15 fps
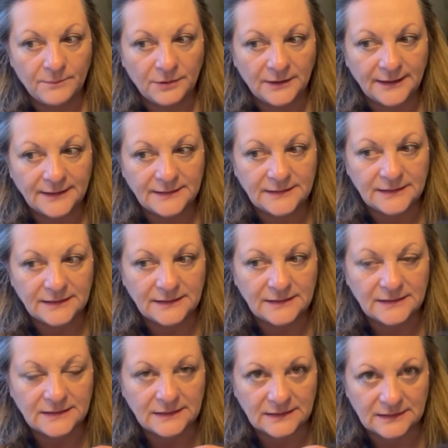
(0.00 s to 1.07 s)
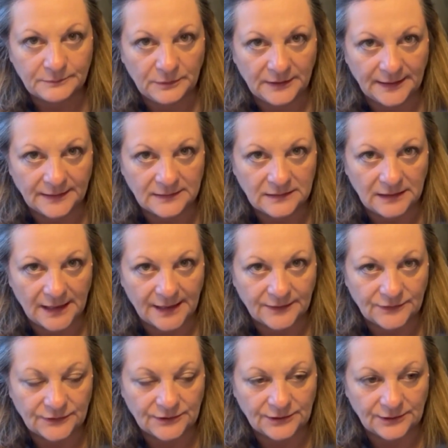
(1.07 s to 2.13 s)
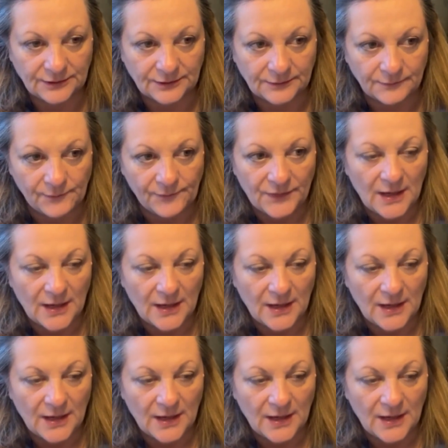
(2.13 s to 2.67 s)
planted 6 plants last year,